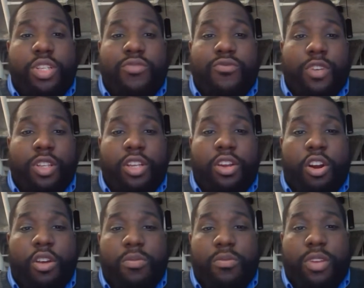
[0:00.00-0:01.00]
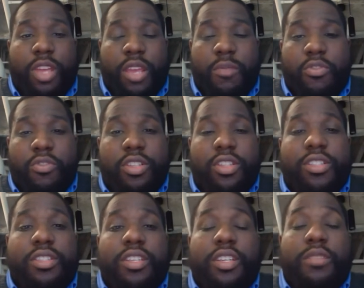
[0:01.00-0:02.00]
is really hampering this
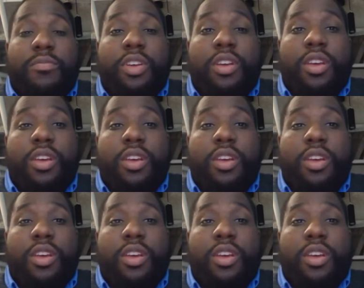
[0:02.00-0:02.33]
team,